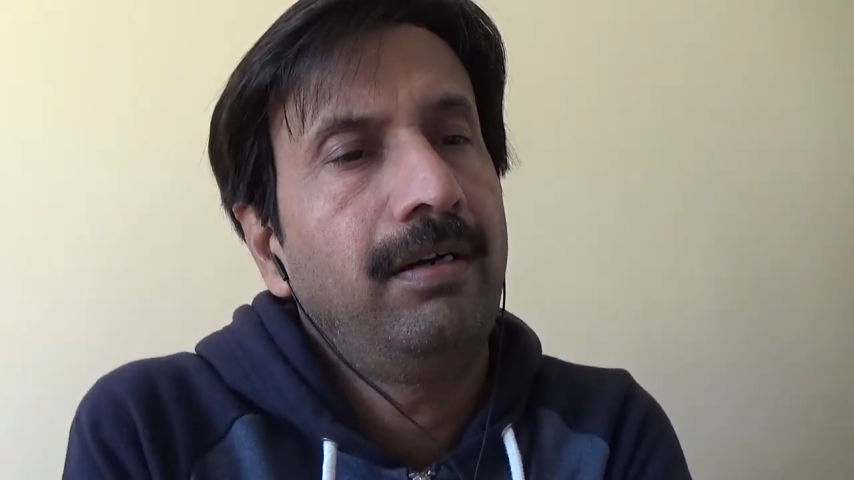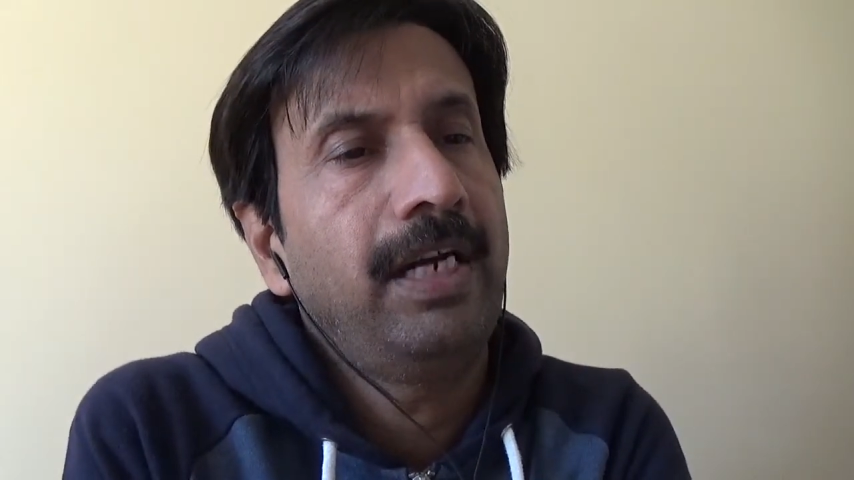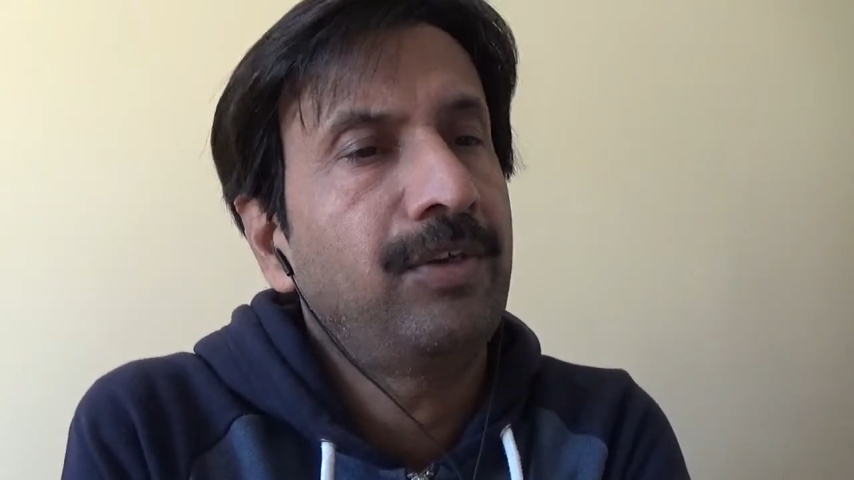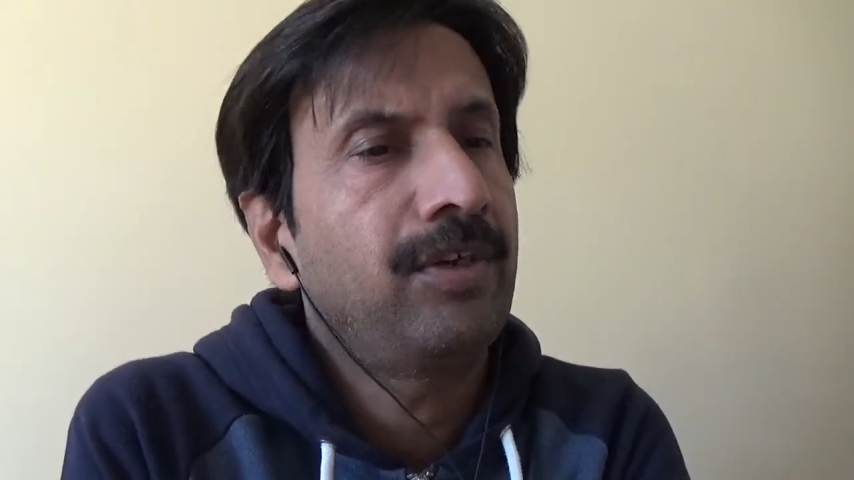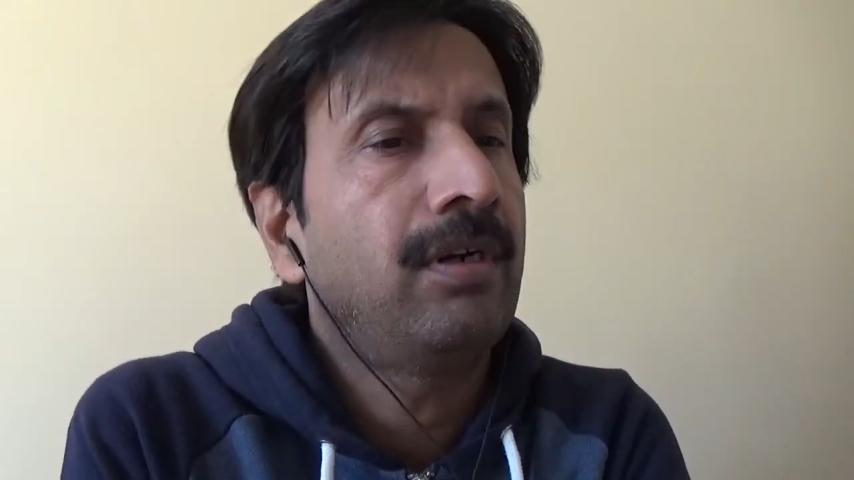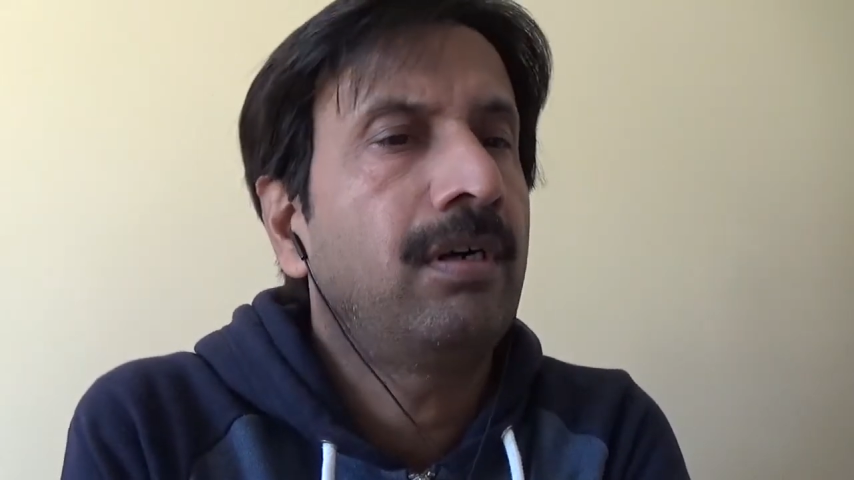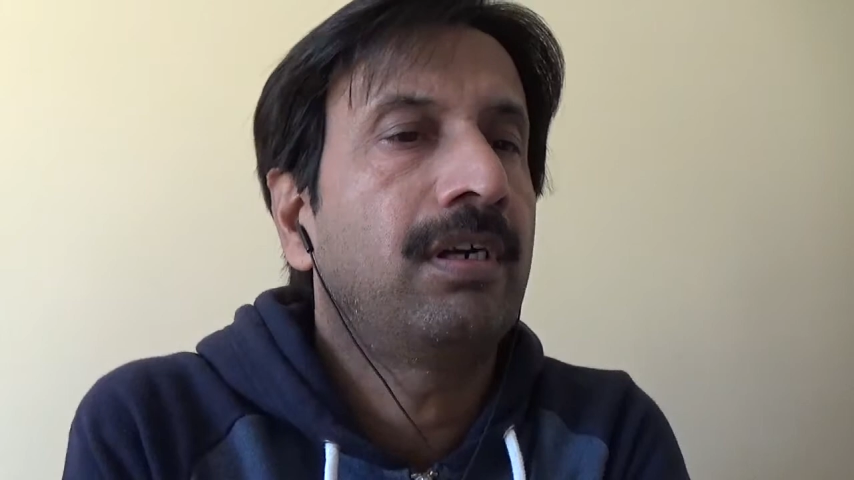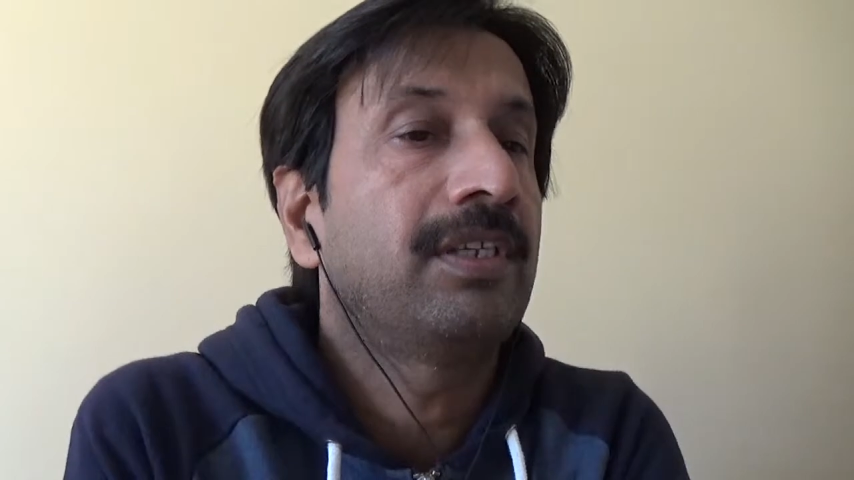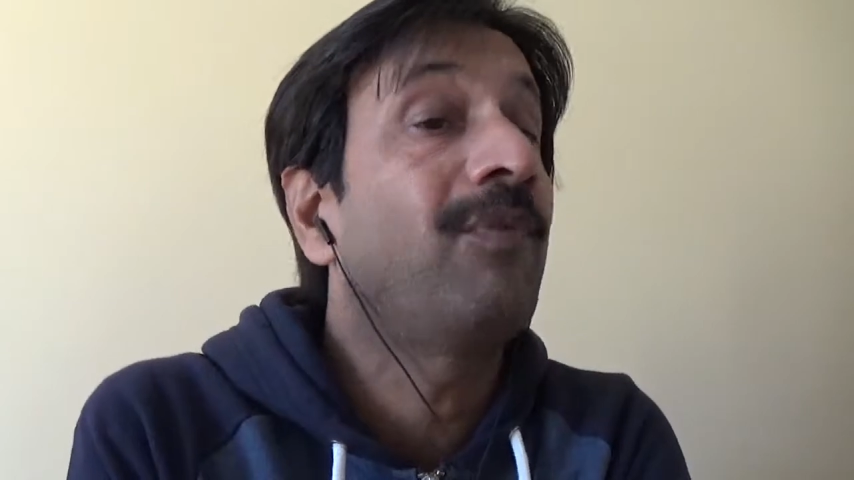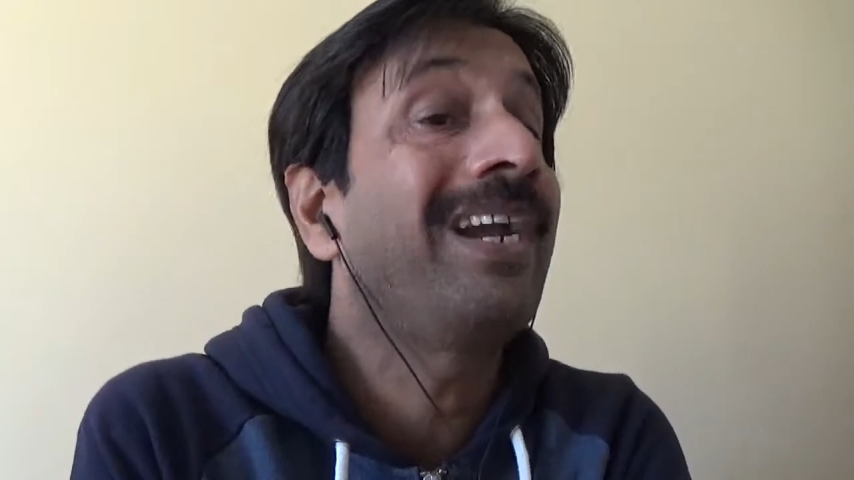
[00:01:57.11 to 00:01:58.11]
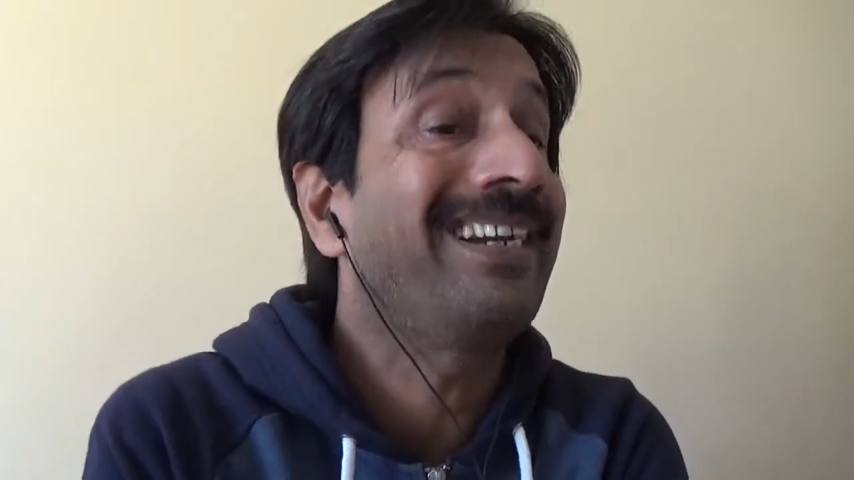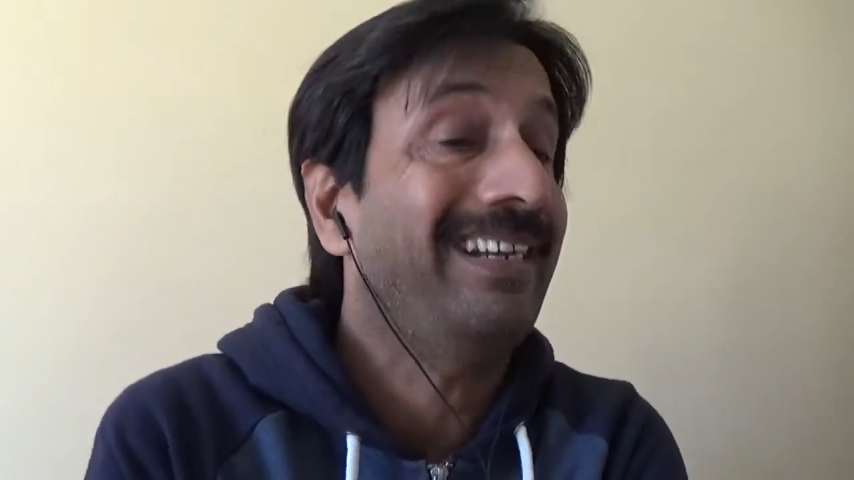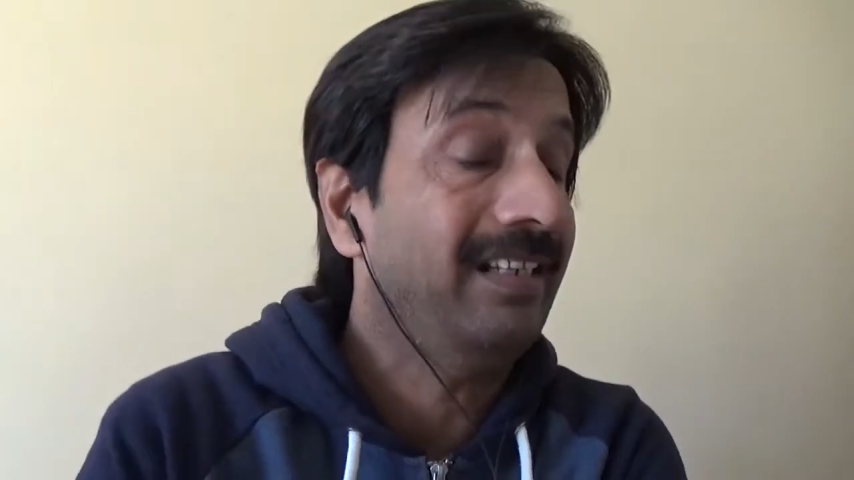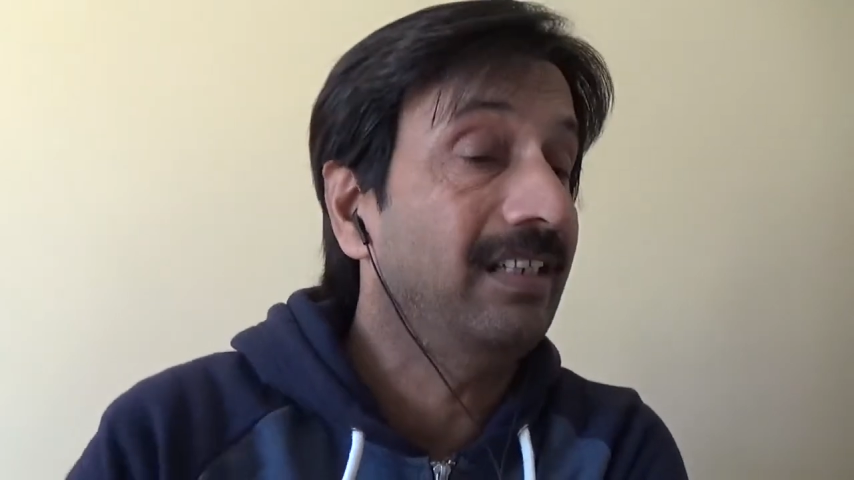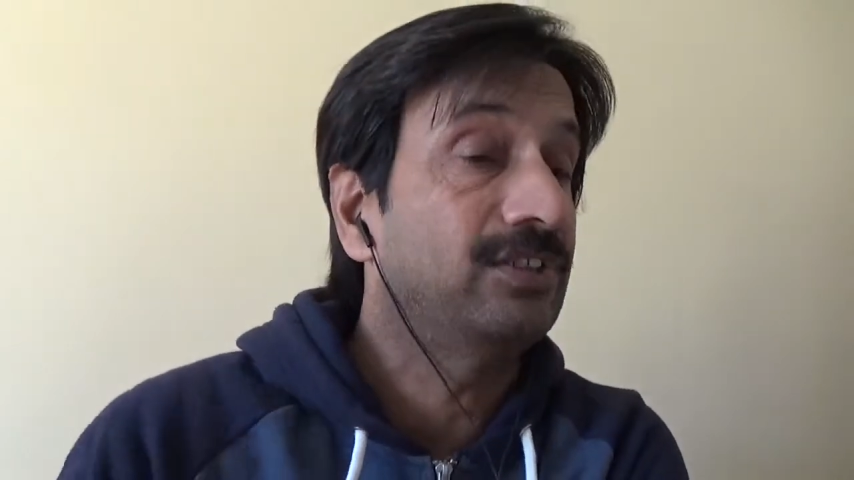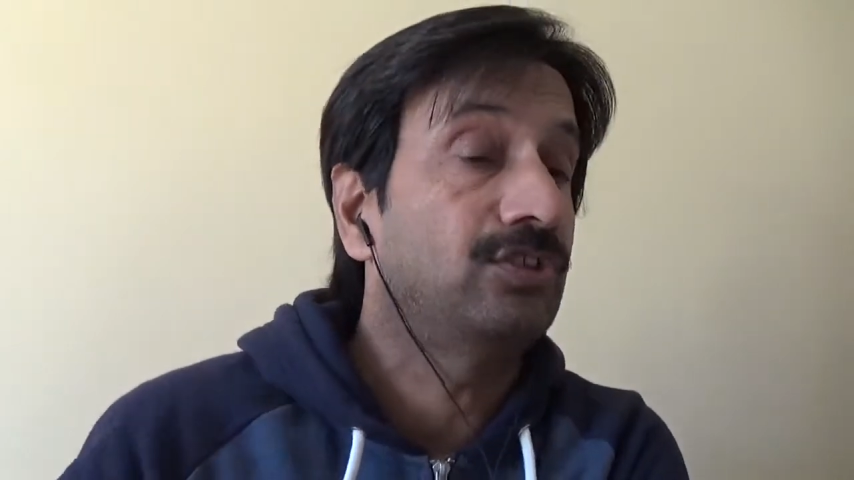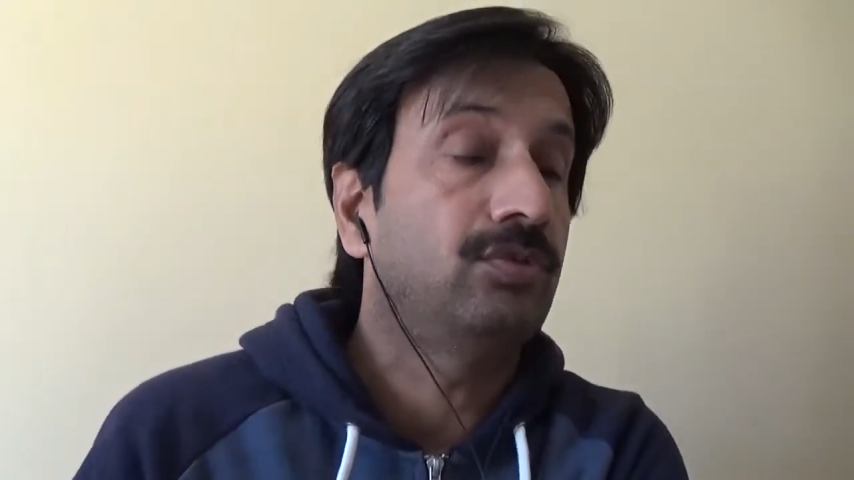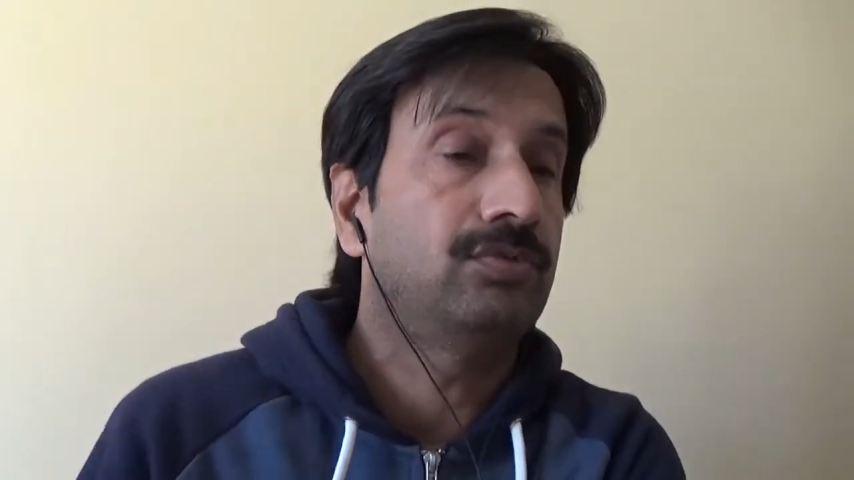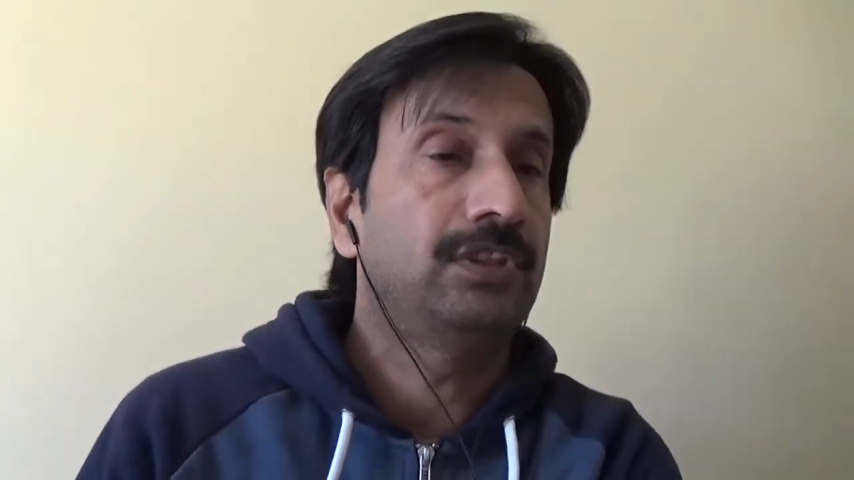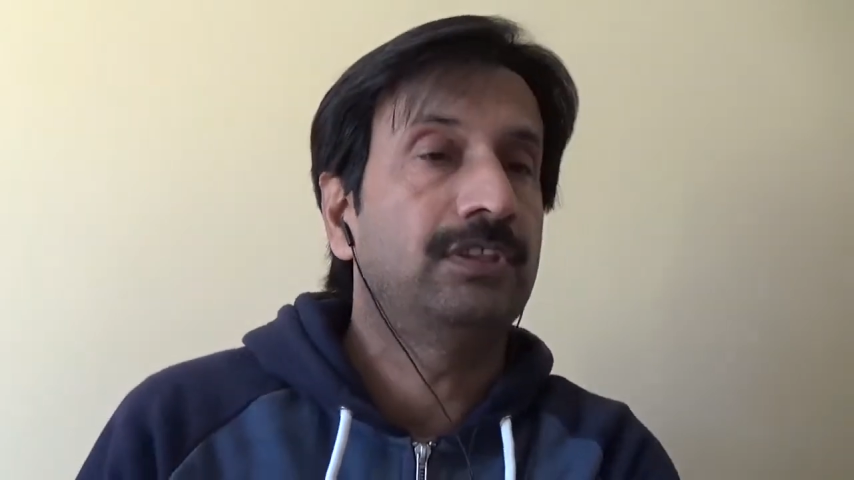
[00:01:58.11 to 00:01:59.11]
atria are the ventricles you
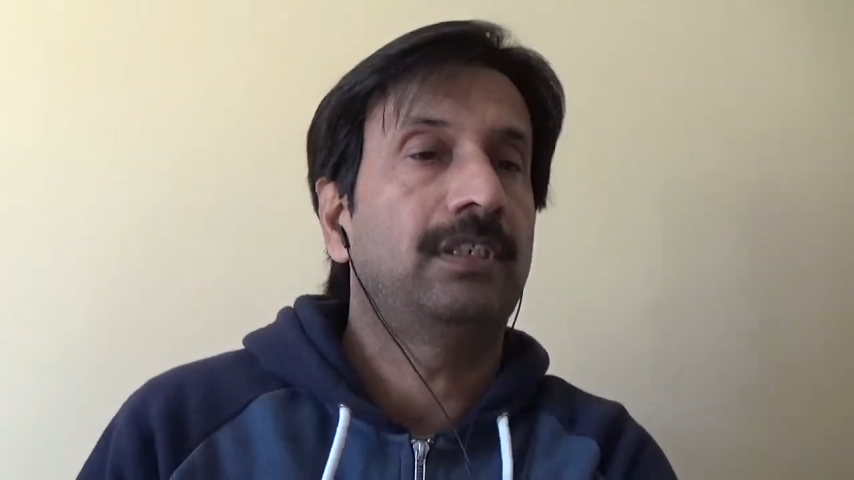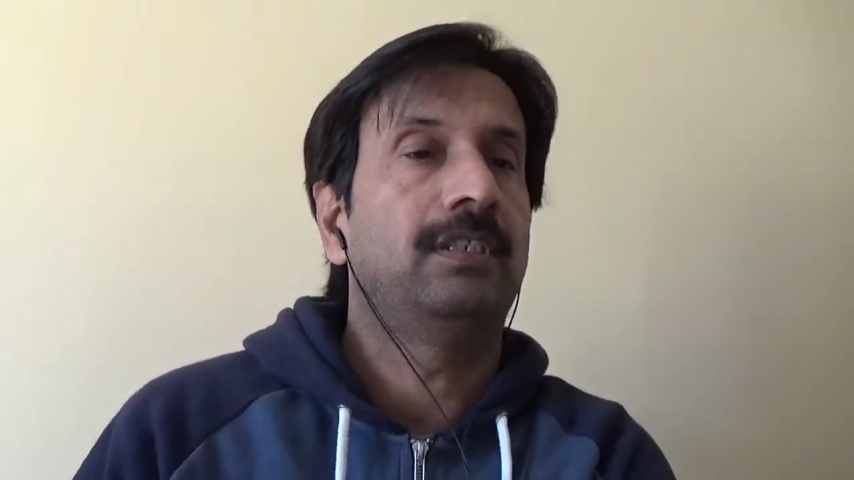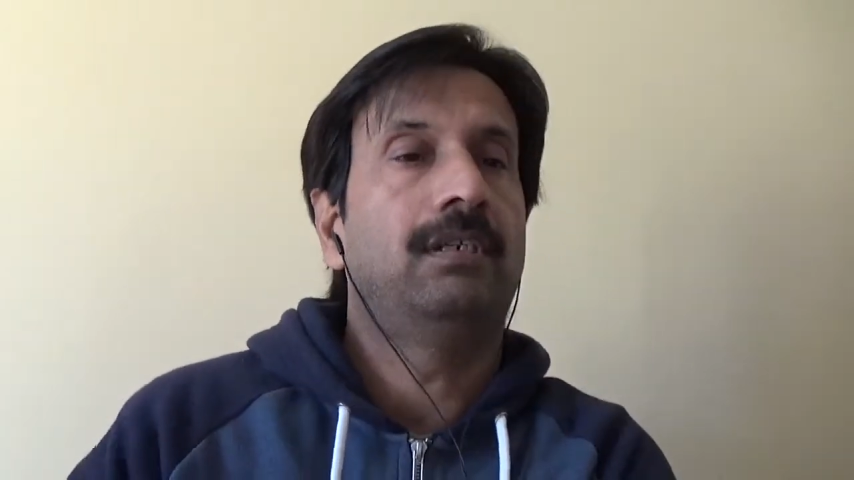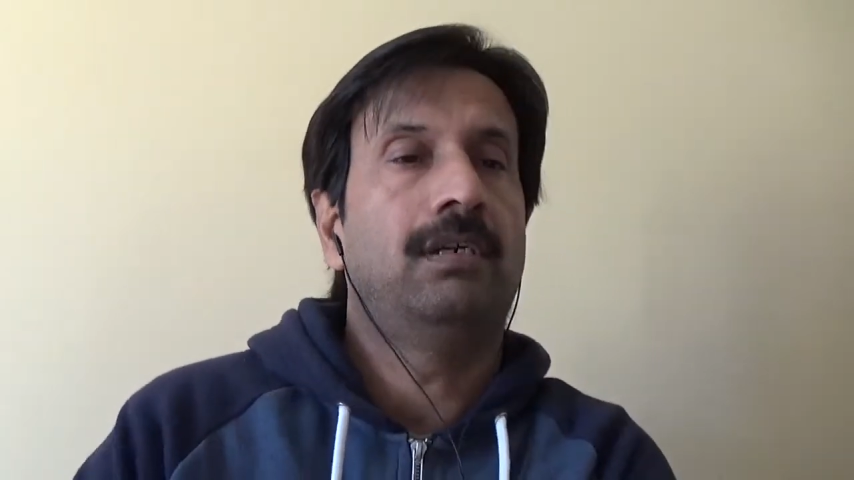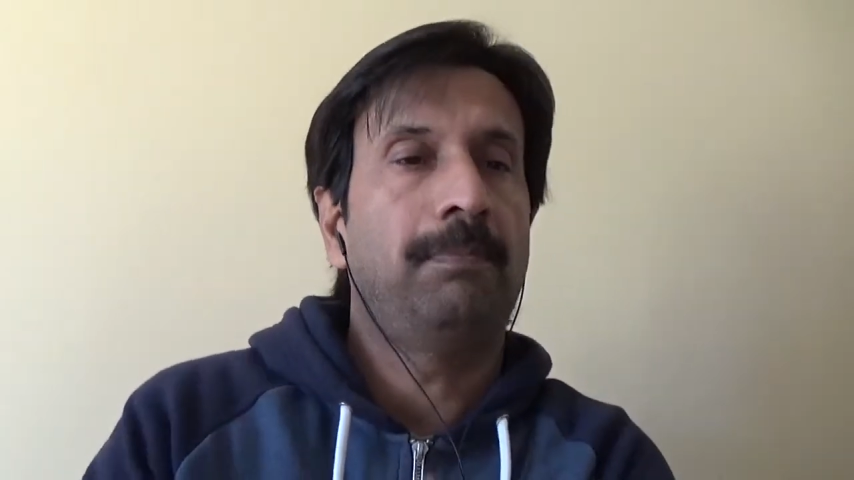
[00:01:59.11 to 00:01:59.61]
know these are the